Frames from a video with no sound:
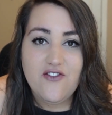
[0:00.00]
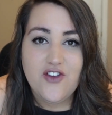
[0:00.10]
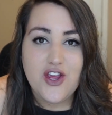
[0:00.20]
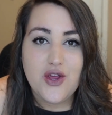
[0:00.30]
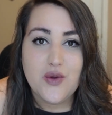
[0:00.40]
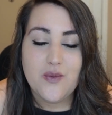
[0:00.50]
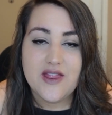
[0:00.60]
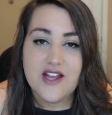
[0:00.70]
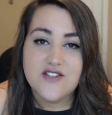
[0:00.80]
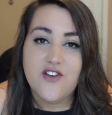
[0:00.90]
If you
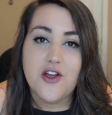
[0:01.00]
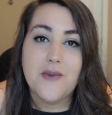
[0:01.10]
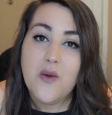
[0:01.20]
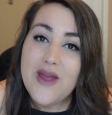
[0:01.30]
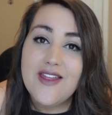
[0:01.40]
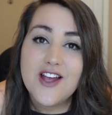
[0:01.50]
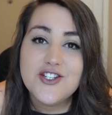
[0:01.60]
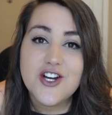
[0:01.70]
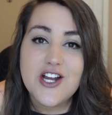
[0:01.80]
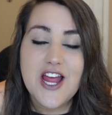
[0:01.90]
would like to follow my weight
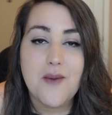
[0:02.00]
loss journey,